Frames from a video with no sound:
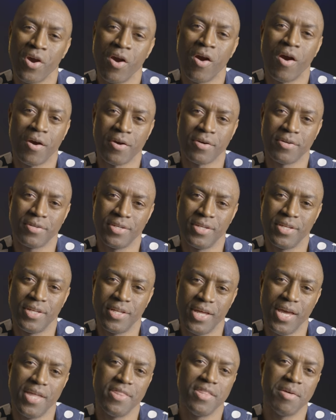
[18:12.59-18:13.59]
are
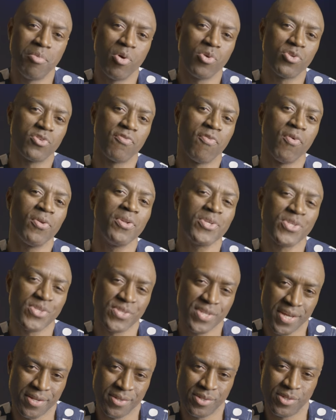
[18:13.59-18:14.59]
in the most fullest
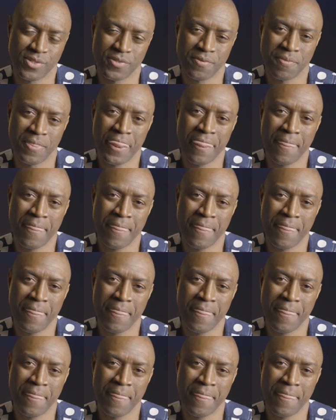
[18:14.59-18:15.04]
sense,